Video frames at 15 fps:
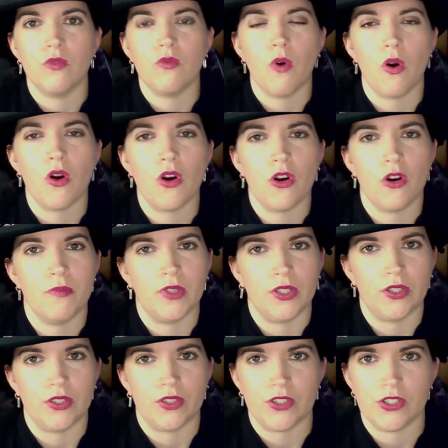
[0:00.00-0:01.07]
walk home
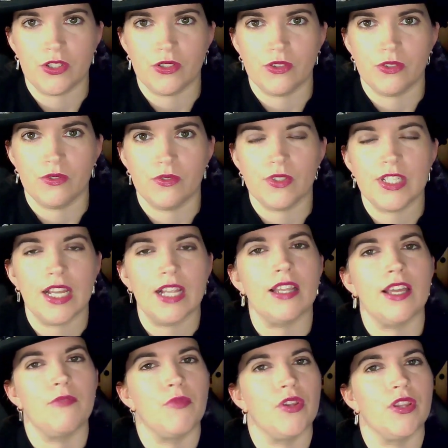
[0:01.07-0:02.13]
alone to tell
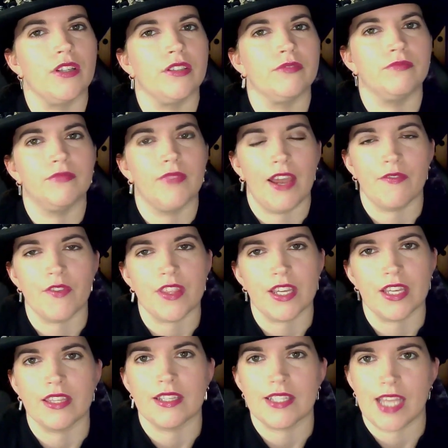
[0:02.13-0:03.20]
their mother
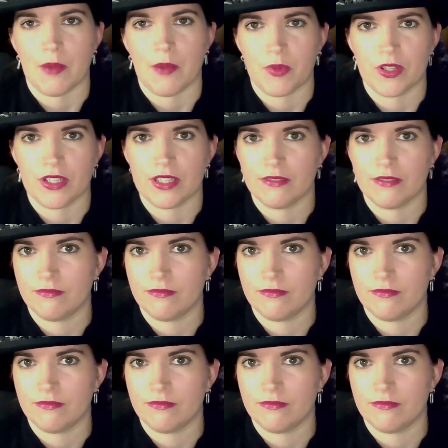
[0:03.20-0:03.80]
everything that's happened.